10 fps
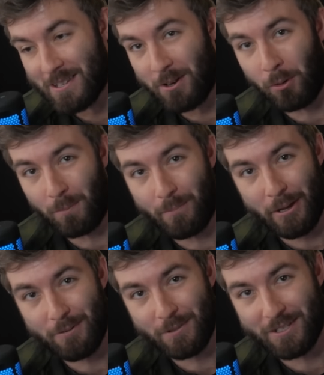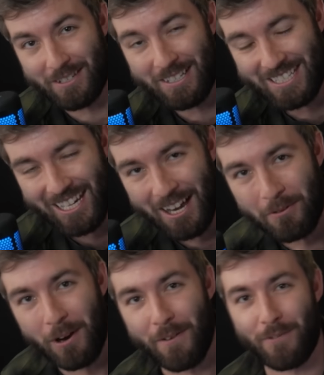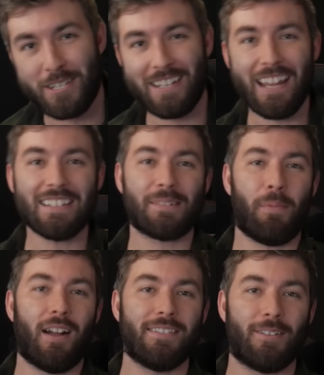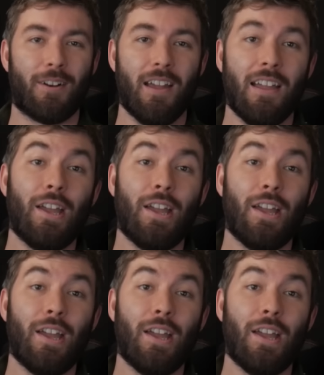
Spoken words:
this whole bit was a segue for today's sponsor,